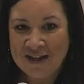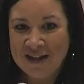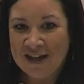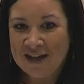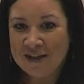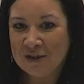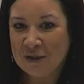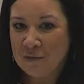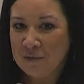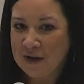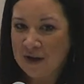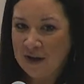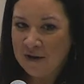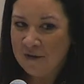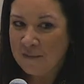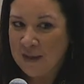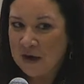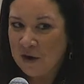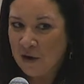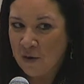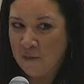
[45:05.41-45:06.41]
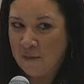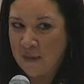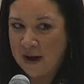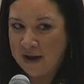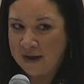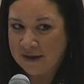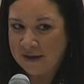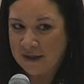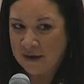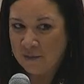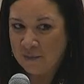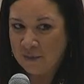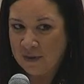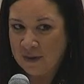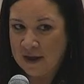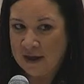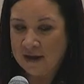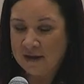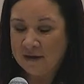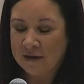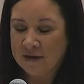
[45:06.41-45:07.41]
And so we kind of make our minds up
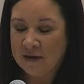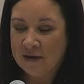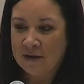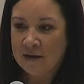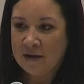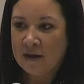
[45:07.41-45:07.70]
then.